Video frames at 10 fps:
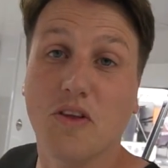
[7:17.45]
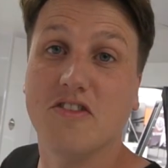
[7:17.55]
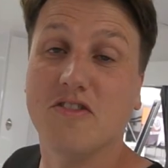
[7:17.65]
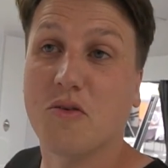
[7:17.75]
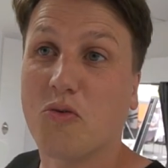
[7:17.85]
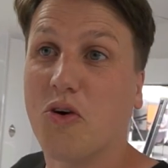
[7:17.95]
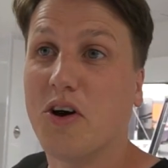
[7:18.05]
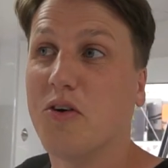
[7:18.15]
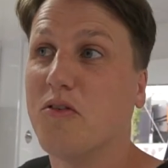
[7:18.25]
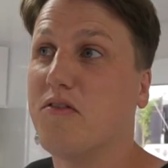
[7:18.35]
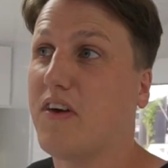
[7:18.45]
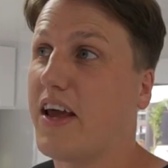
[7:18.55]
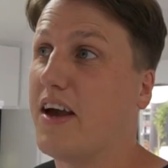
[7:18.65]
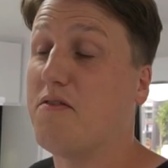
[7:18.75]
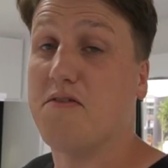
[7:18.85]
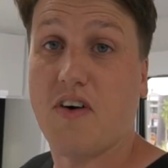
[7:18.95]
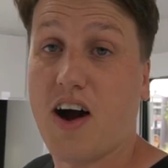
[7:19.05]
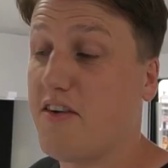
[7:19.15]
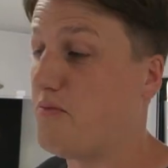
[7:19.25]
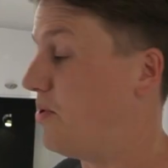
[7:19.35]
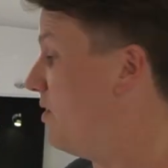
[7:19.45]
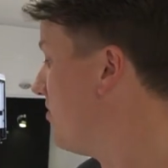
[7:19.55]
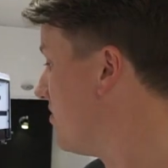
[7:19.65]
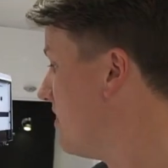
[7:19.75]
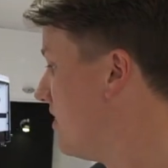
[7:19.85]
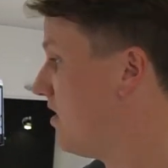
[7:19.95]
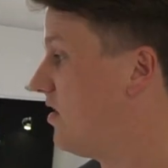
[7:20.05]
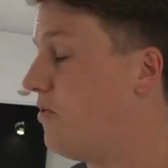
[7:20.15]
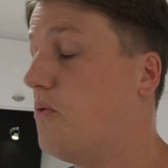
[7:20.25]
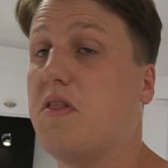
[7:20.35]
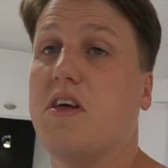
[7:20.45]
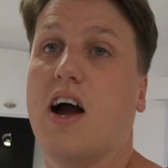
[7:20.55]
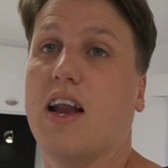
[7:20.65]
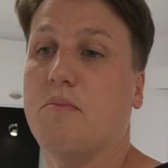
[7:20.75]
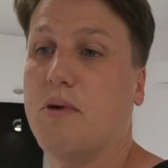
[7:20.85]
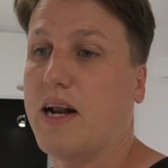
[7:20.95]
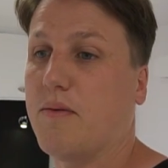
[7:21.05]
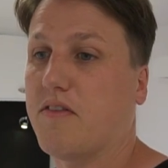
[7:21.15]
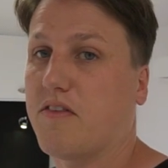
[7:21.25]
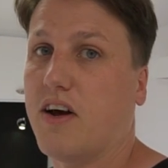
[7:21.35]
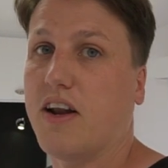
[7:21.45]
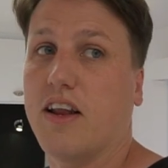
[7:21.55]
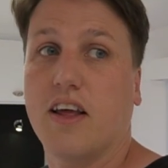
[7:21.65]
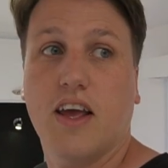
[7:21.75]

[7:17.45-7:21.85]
This is the Royal Flair 5 berth with the island bed up the front.